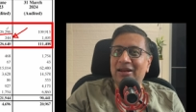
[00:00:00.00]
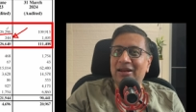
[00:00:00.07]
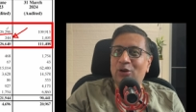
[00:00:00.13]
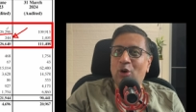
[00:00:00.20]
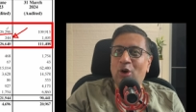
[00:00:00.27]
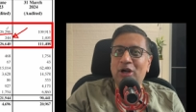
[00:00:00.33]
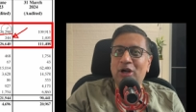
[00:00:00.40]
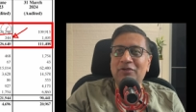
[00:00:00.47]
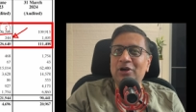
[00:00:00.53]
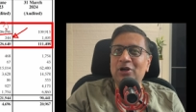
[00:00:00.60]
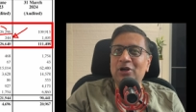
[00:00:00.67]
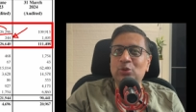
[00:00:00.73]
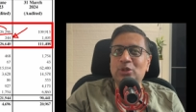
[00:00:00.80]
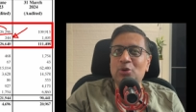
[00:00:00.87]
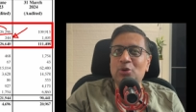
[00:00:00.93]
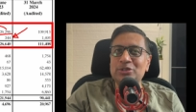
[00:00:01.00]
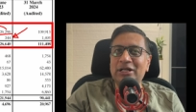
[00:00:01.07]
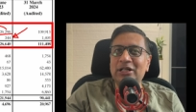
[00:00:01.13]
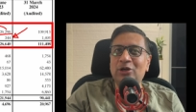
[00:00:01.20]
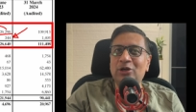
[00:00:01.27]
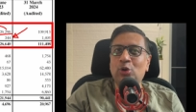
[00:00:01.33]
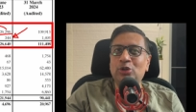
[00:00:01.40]
not even
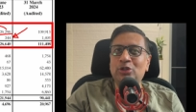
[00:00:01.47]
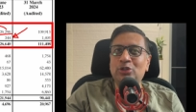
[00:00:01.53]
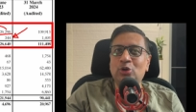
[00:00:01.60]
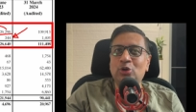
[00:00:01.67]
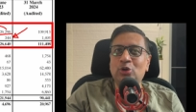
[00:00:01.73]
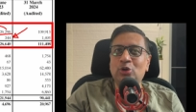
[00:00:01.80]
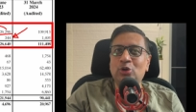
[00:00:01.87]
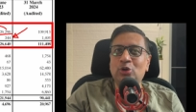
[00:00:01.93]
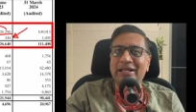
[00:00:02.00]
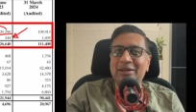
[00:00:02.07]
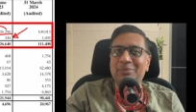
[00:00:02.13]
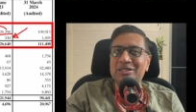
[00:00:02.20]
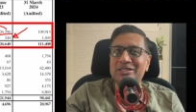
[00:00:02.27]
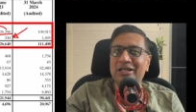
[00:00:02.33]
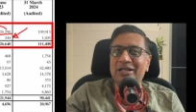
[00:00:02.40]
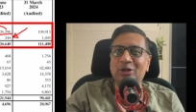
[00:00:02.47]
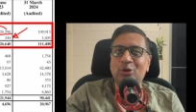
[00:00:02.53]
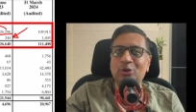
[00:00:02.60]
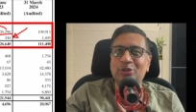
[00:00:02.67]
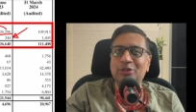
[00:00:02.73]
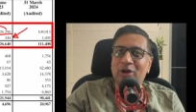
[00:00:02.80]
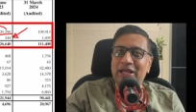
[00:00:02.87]
2000 growth, not even 10% growth.